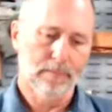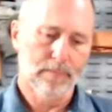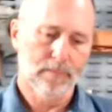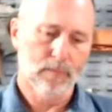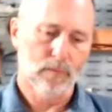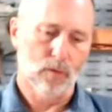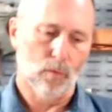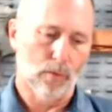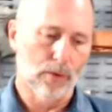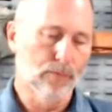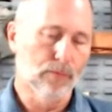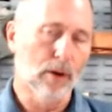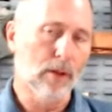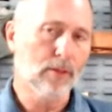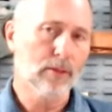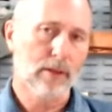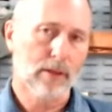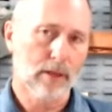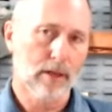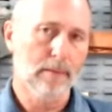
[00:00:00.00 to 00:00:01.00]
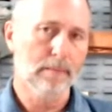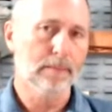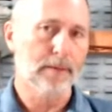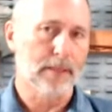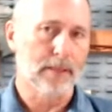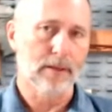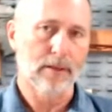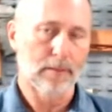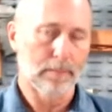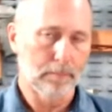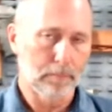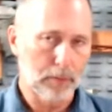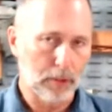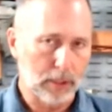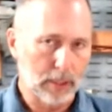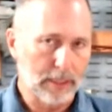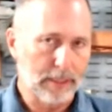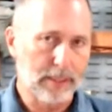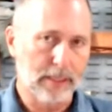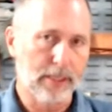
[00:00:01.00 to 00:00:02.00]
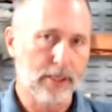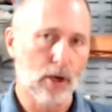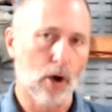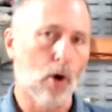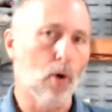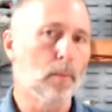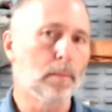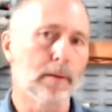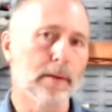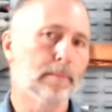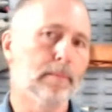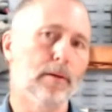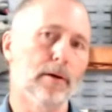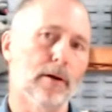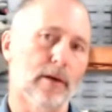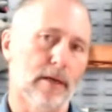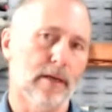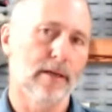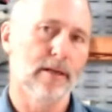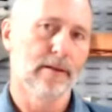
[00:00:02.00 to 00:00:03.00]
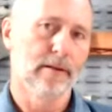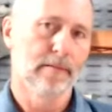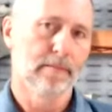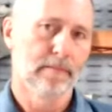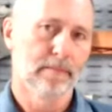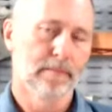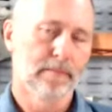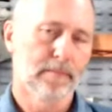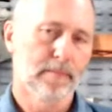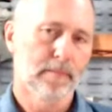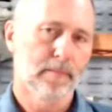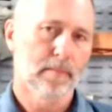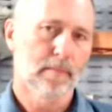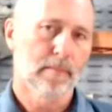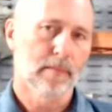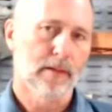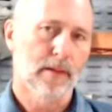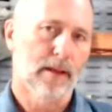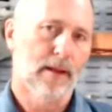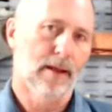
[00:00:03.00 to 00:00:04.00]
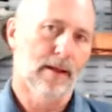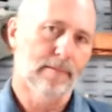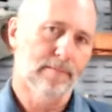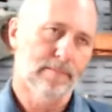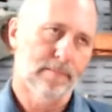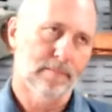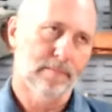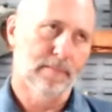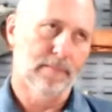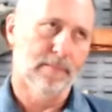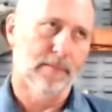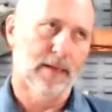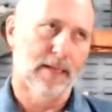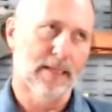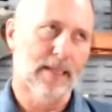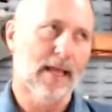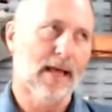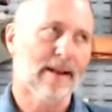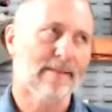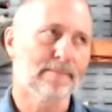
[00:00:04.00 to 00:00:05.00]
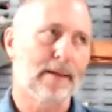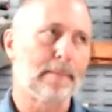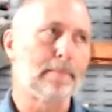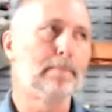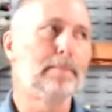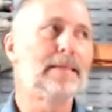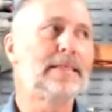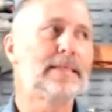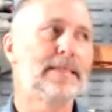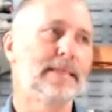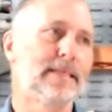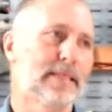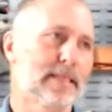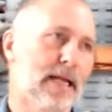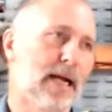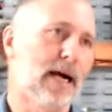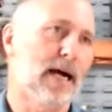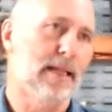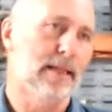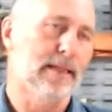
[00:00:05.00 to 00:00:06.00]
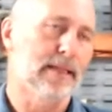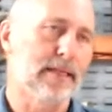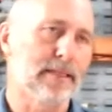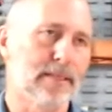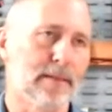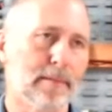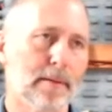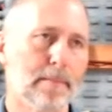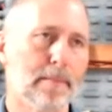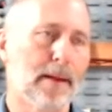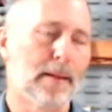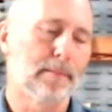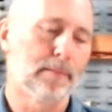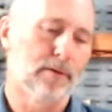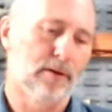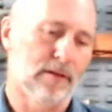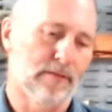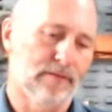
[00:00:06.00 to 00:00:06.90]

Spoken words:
We run the company completely open book. A lot of my business colleagues, I'm a member of